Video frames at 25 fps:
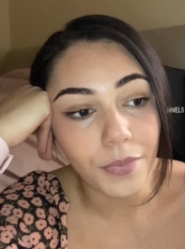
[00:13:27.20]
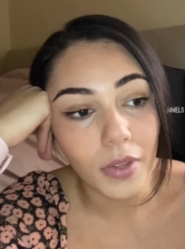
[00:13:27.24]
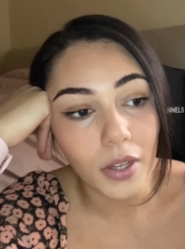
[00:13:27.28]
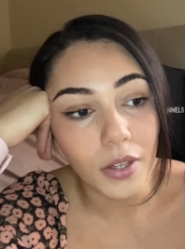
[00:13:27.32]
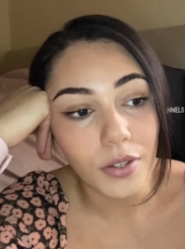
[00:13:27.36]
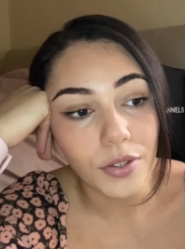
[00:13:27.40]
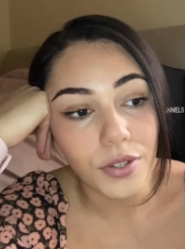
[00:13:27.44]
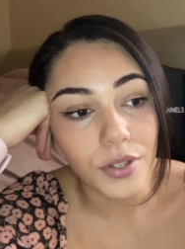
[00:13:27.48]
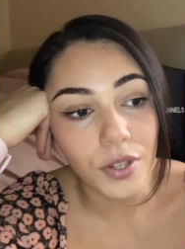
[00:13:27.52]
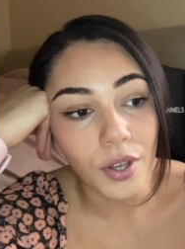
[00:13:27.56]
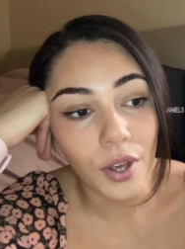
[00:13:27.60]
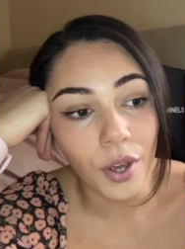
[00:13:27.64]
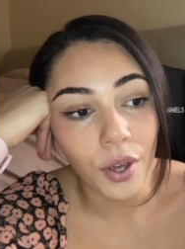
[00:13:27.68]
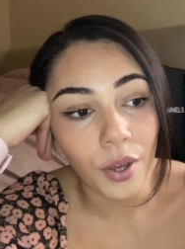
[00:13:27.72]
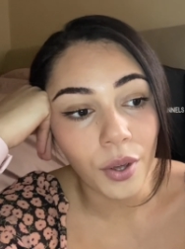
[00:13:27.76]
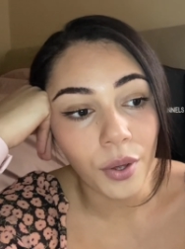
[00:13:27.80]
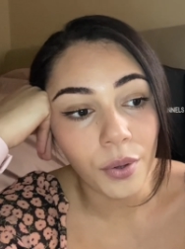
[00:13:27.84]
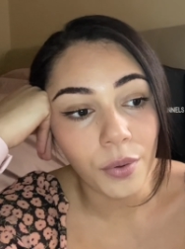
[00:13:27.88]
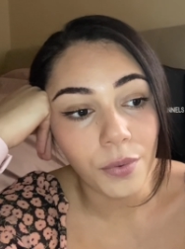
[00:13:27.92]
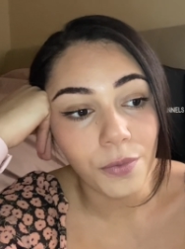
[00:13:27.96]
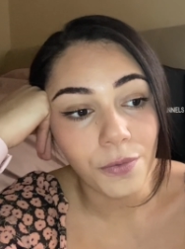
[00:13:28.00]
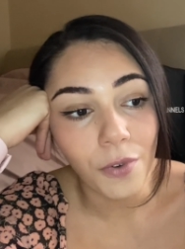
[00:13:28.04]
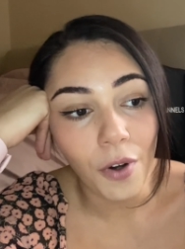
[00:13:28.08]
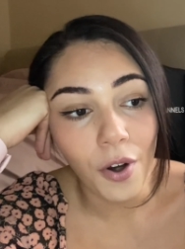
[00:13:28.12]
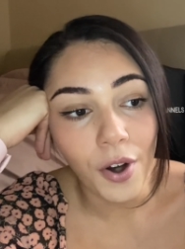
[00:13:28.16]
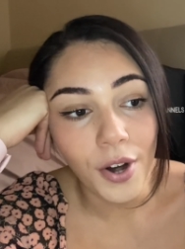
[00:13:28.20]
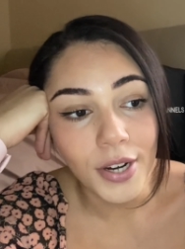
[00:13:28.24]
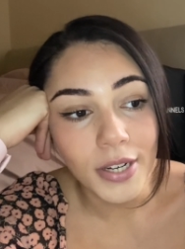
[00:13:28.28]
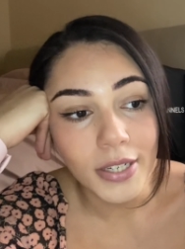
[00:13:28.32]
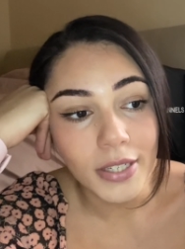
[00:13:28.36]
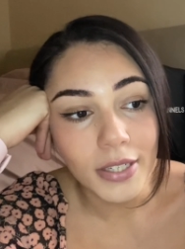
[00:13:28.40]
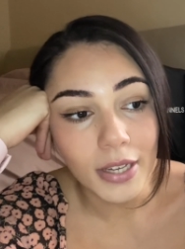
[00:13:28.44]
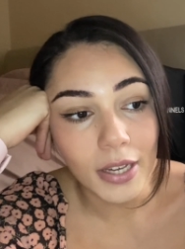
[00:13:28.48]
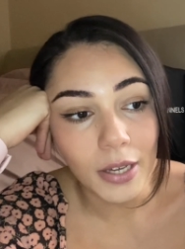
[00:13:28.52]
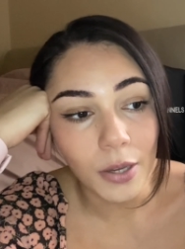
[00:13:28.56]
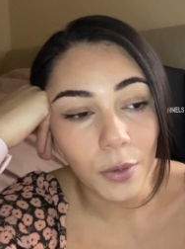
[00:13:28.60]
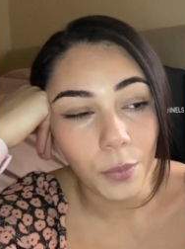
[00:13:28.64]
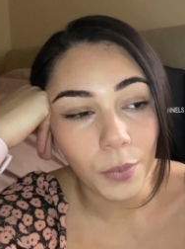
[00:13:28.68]
So
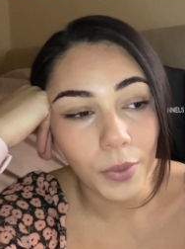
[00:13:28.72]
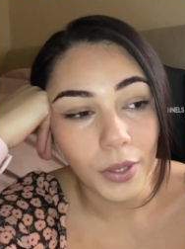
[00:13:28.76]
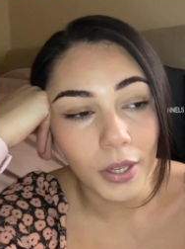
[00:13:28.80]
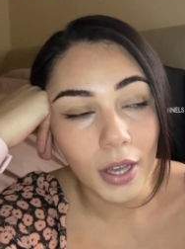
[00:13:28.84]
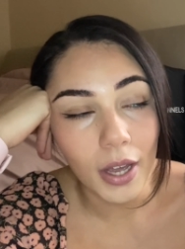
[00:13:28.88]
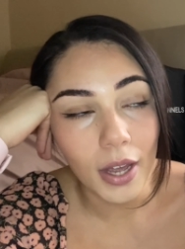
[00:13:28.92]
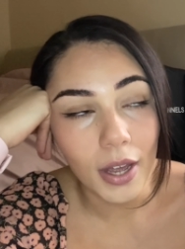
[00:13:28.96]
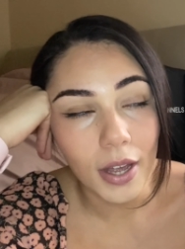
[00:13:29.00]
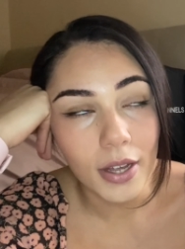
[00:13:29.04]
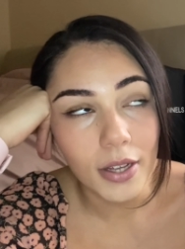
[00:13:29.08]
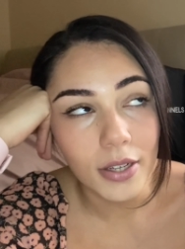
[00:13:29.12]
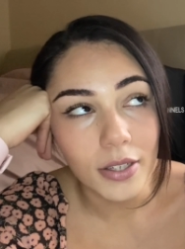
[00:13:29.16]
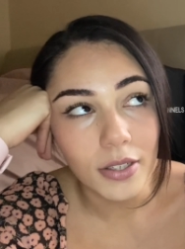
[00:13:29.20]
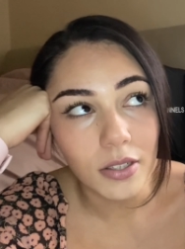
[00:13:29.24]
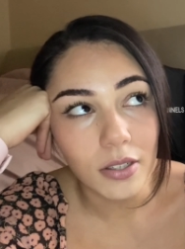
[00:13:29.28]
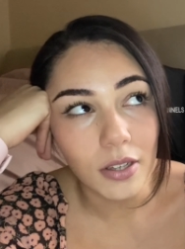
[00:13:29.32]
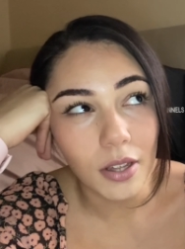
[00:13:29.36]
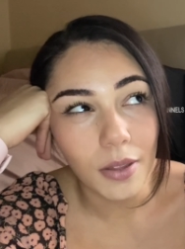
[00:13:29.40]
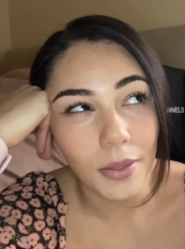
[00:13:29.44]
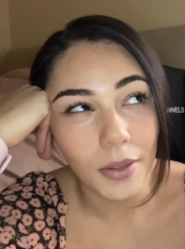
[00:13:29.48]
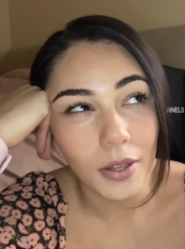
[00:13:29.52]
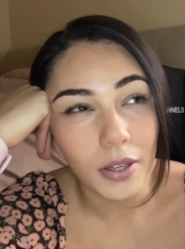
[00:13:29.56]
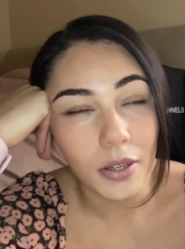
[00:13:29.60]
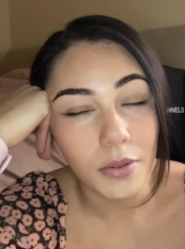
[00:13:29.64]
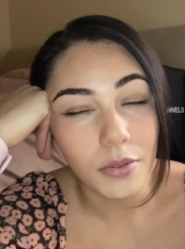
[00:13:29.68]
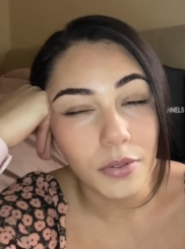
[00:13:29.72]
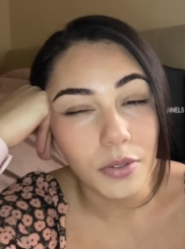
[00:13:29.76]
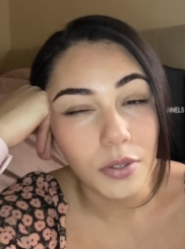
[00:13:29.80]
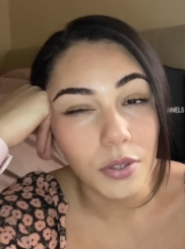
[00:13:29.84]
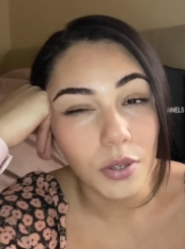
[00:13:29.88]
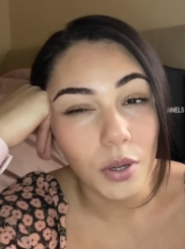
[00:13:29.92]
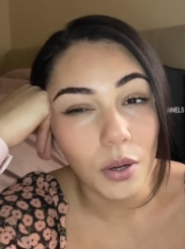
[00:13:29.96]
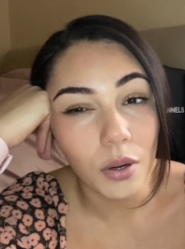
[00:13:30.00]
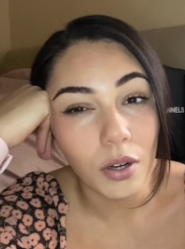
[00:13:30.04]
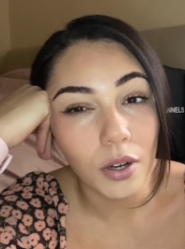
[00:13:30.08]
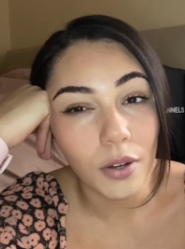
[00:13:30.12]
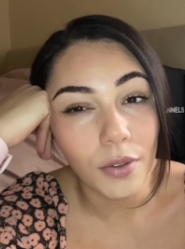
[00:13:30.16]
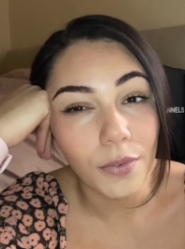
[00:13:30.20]
Friday we had, I think it was a
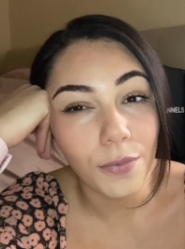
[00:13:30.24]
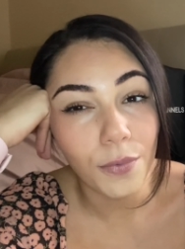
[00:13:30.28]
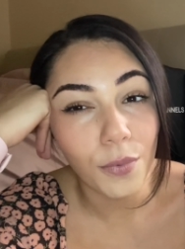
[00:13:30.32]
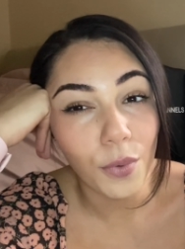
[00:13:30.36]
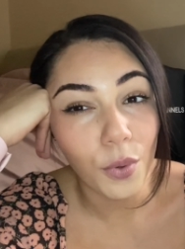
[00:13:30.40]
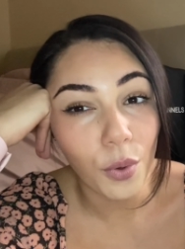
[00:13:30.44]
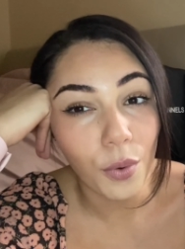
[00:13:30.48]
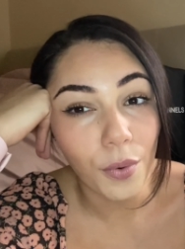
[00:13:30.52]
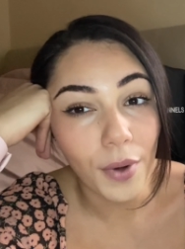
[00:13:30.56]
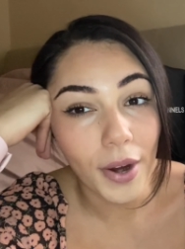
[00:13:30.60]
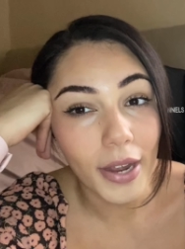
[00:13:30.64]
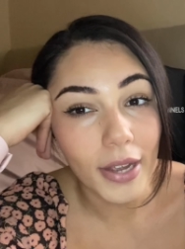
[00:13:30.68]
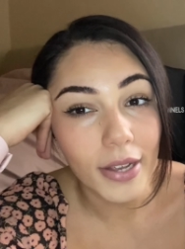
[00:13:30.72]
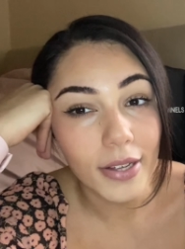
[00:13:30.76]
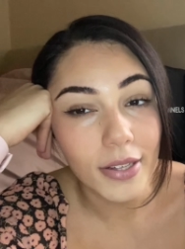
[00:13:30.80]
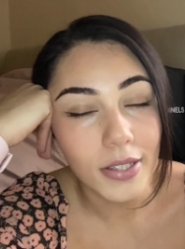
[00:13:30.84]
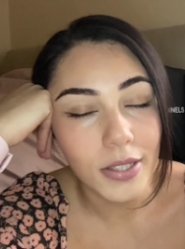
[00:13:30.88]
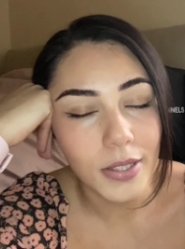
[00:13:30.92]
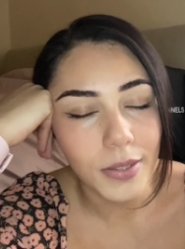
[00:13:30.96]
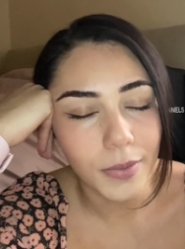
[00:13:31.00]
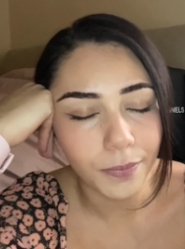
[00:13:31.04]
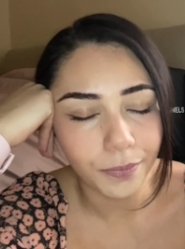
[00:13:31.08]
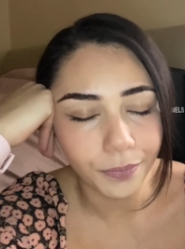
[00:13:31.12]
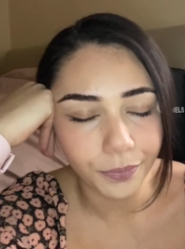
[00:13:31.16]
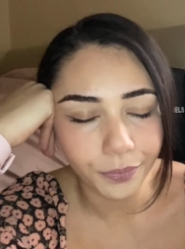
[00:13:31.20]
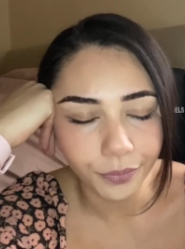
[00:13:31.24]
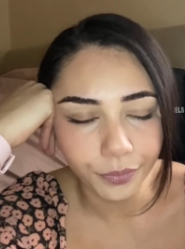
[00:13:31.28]
total of 4 eggs.